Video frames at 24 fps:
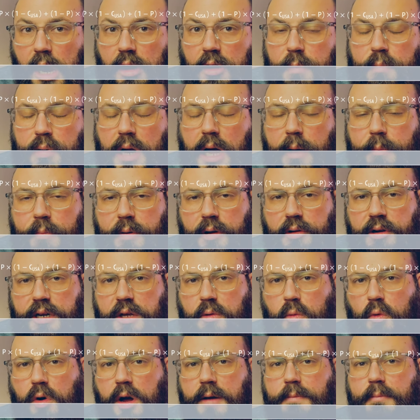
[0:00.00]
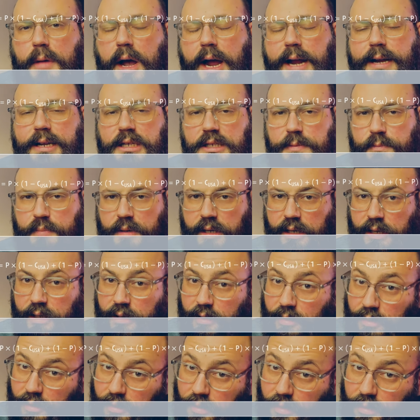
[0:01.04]
And with probability one minus
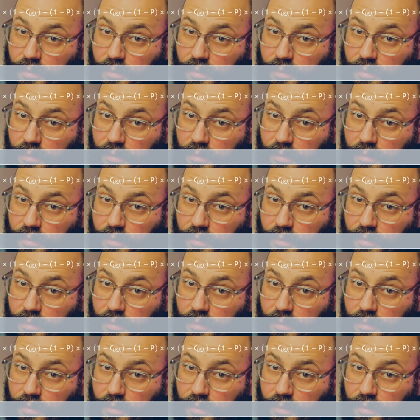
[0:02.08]
P,